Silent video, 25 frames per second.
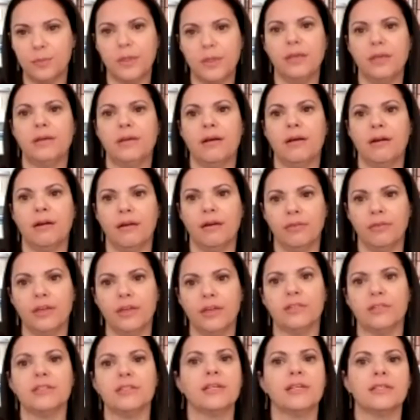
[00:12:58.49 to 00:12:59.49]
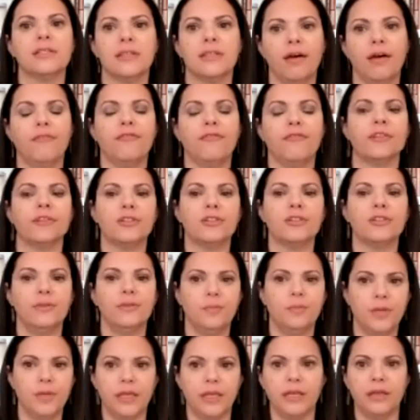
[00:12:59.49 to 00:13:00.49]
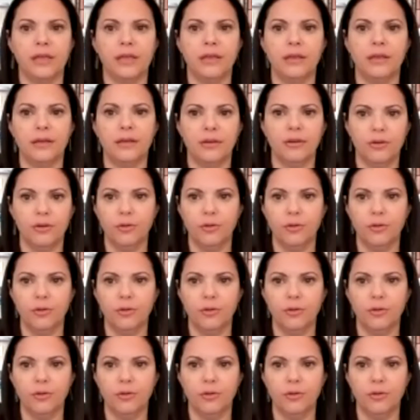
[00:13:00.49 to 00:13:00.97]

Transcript: be our authentic self and to be